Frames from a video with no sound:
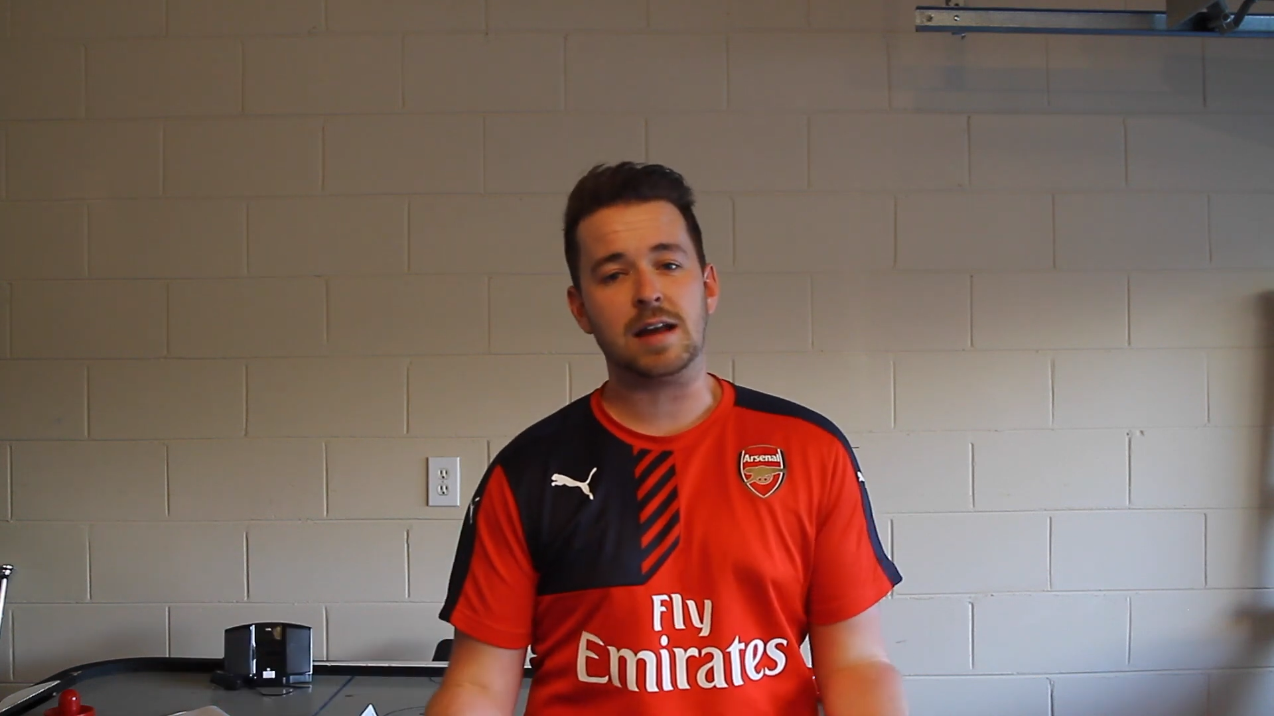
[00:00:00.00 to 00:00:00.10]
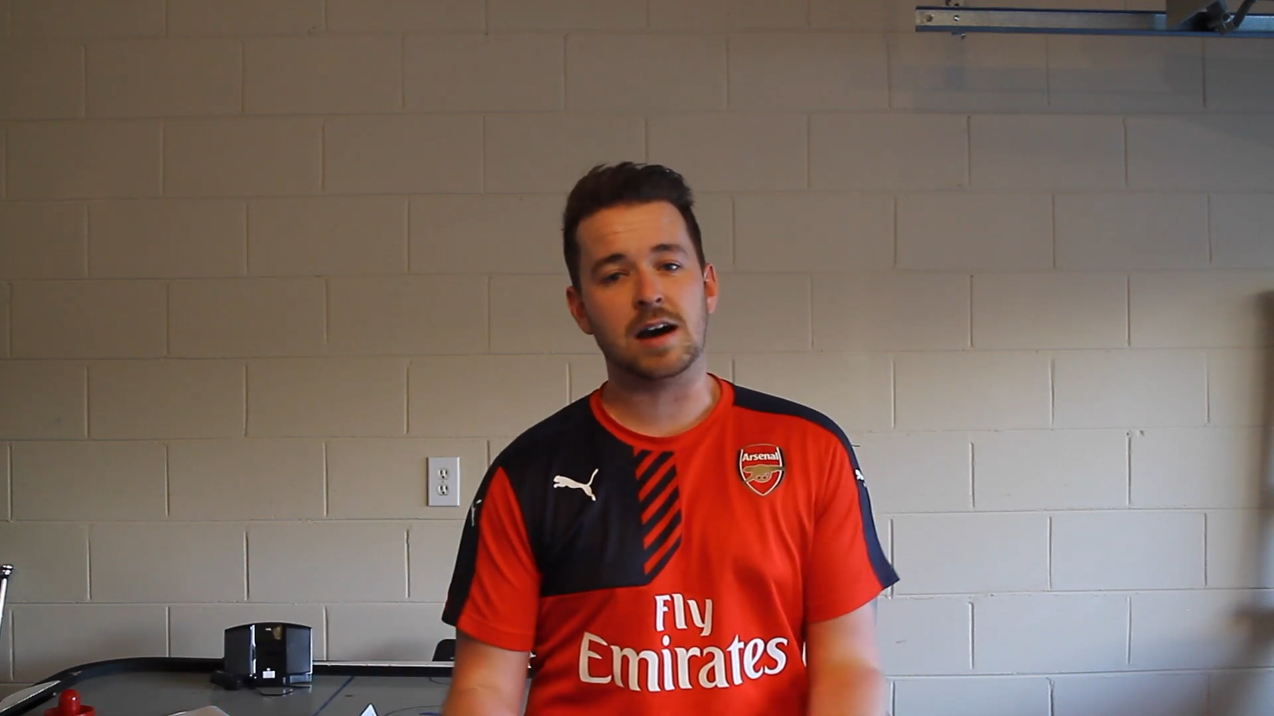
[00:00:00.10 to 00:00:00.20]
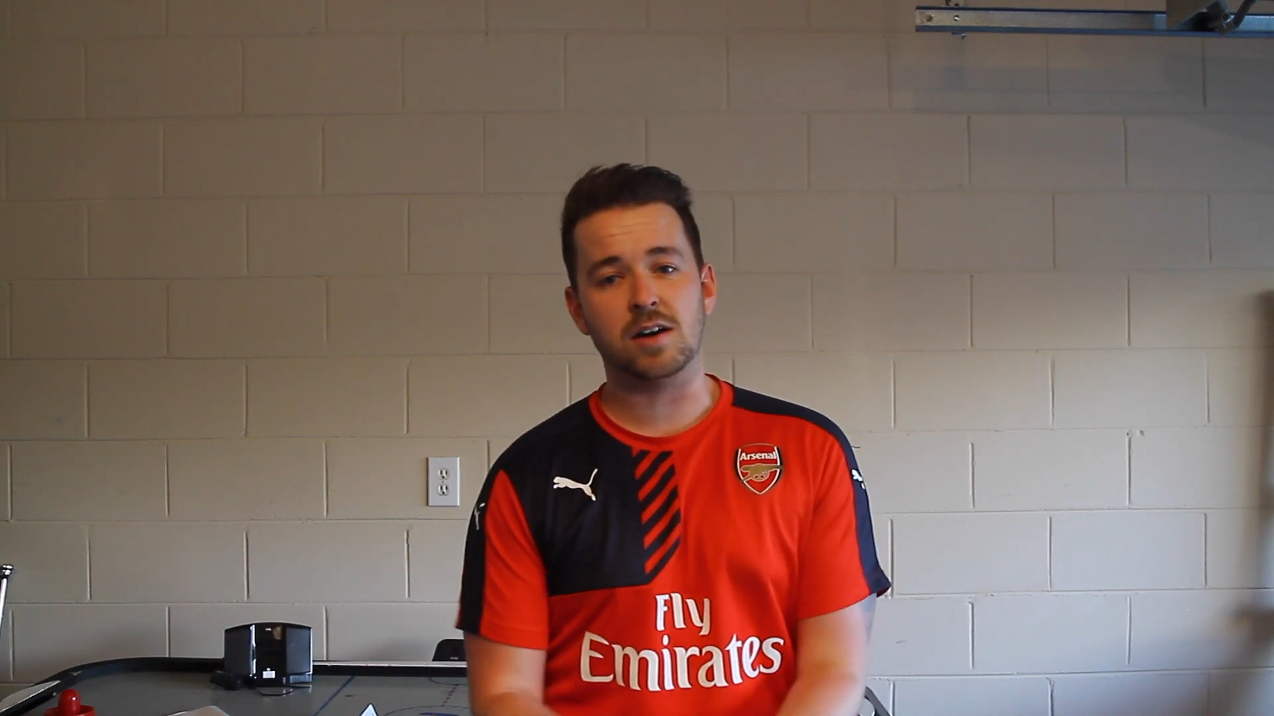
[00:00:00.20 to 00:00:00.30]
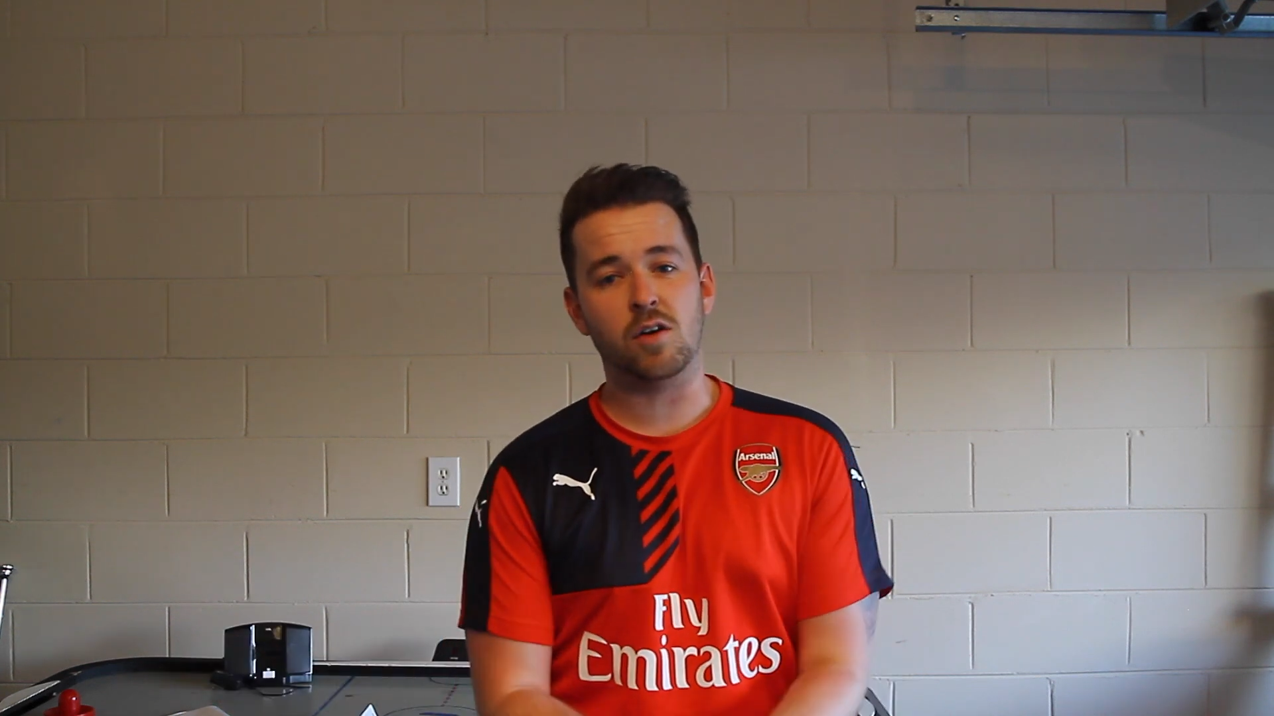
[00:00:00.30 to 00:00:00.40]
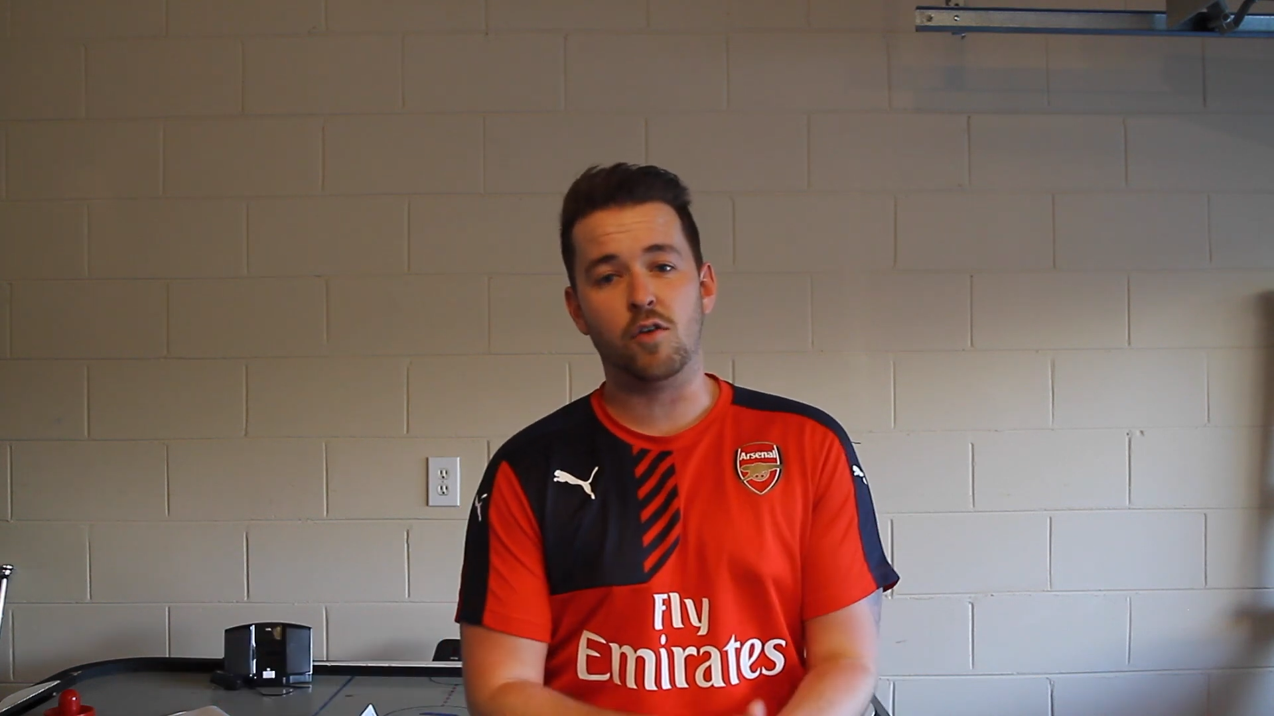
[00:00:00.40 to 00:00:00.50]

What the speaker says: able to